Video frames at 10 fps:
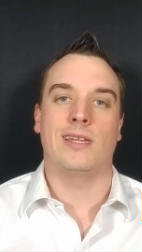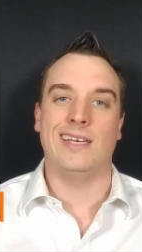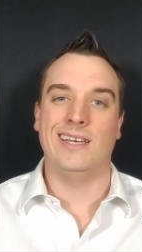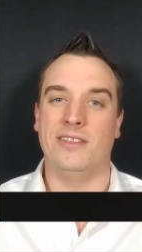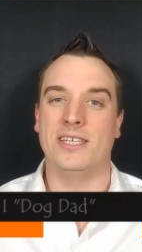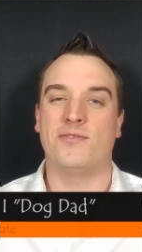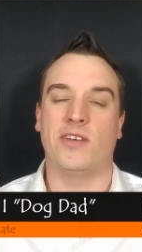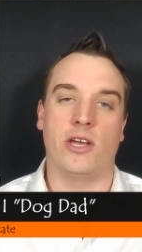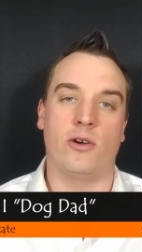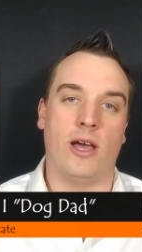In this
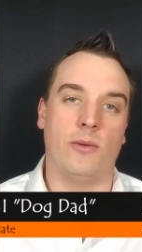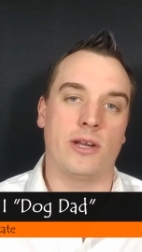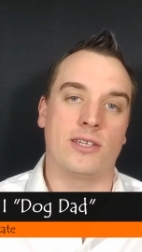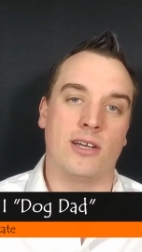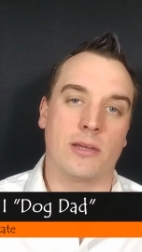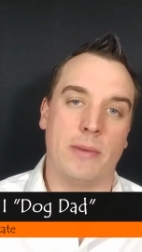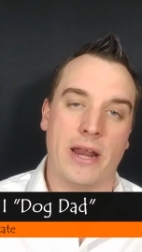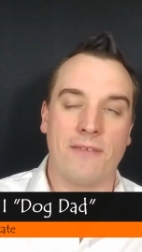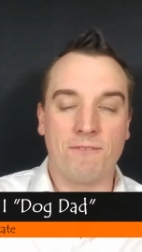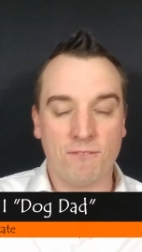video, I want to talk about
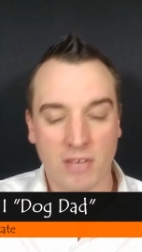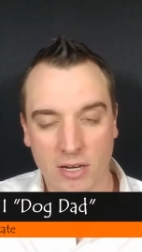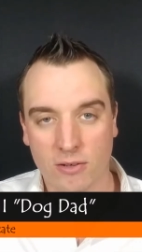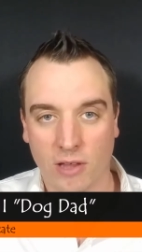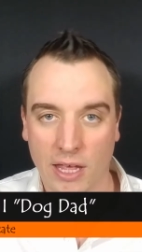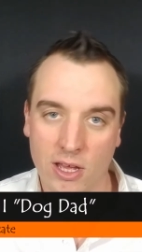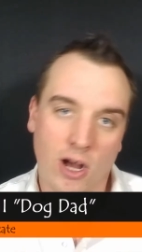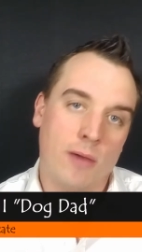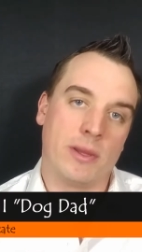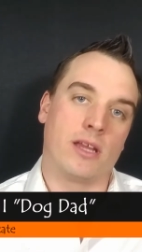a fairly
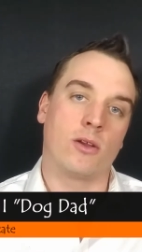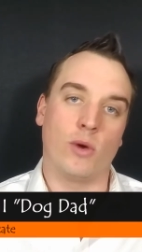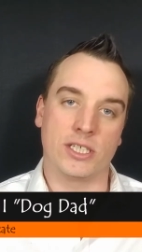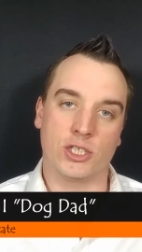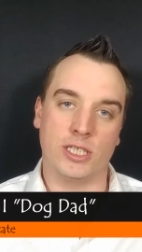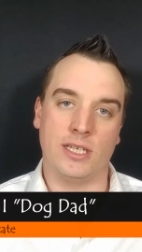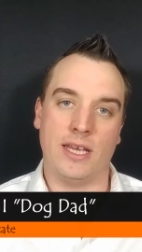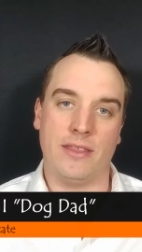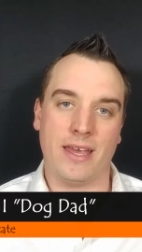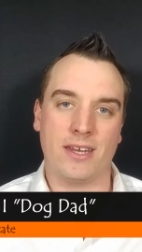common question,
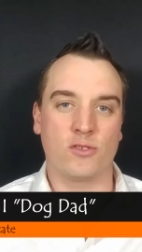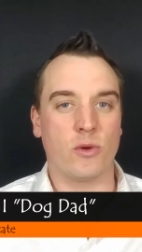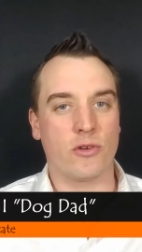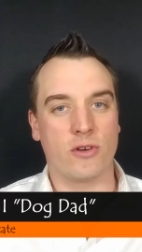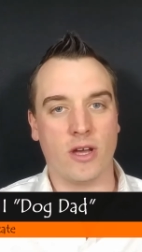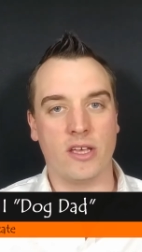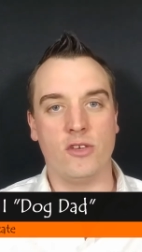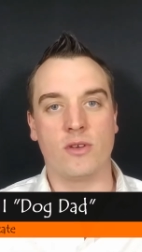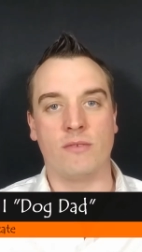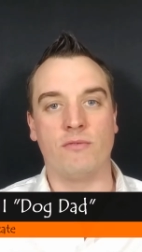and that is whether or not
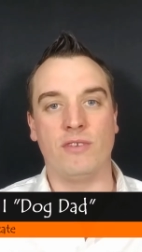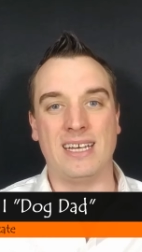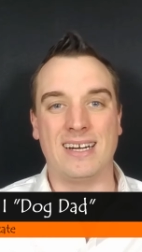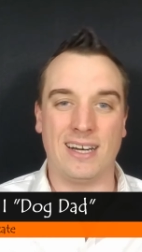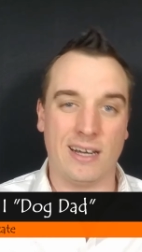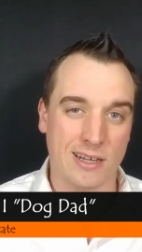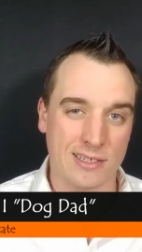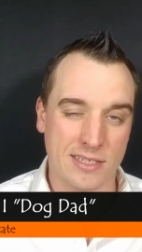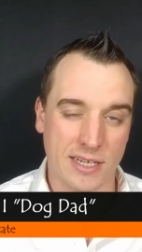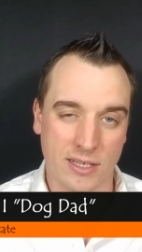you can feed
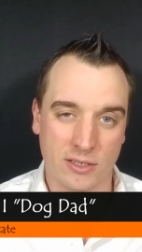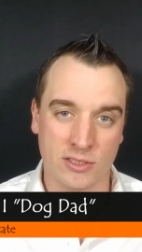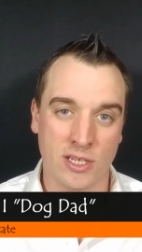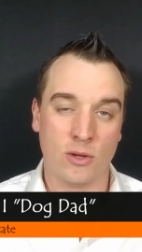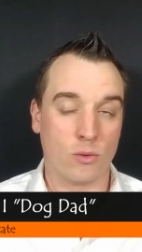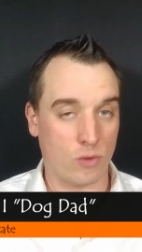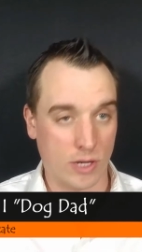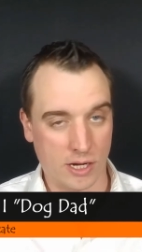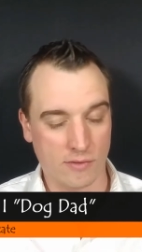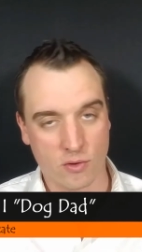oxtails,
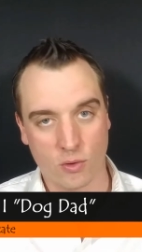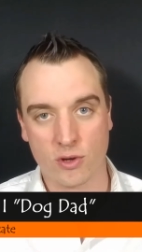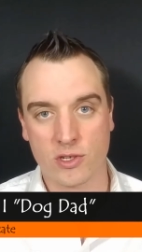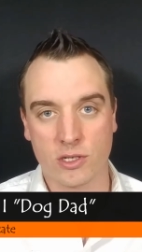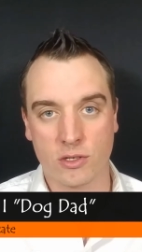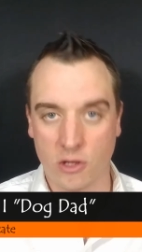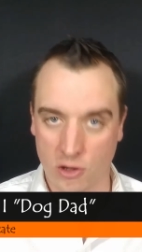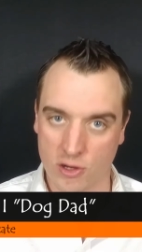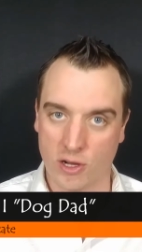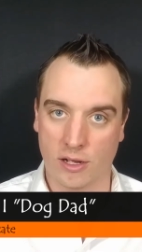raw of course, to
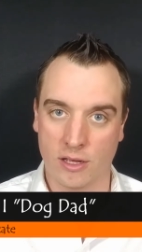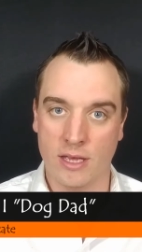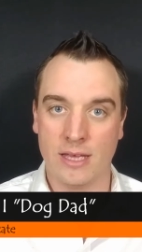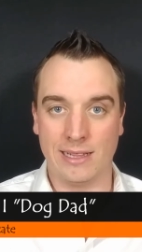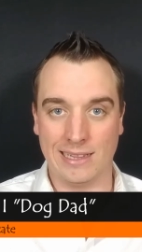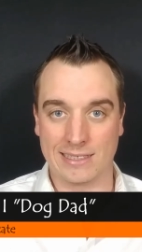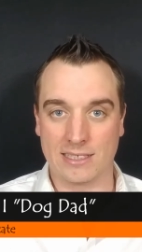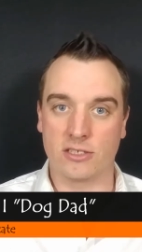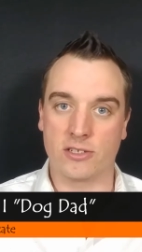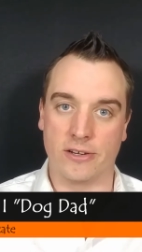your dog. Let's
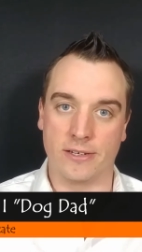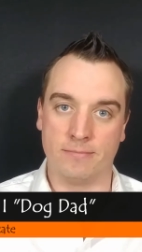get started.